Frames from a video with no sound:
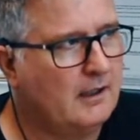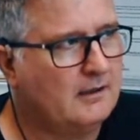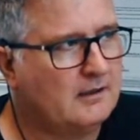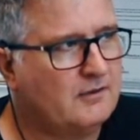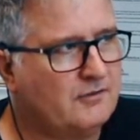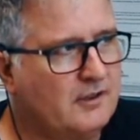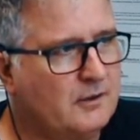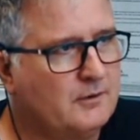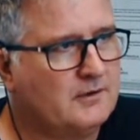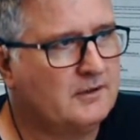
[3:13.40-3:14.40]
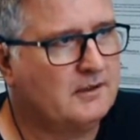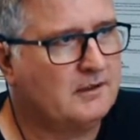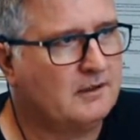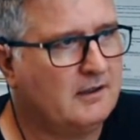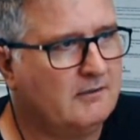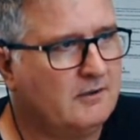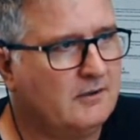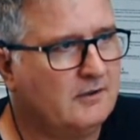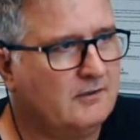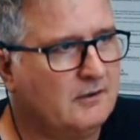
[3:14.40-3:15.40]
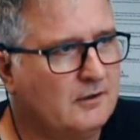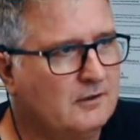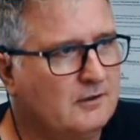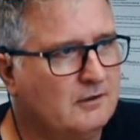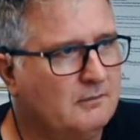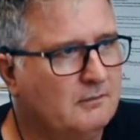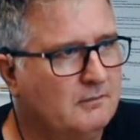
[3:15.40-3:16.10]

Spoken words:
And that's a frequency that I haven't heard in a long time.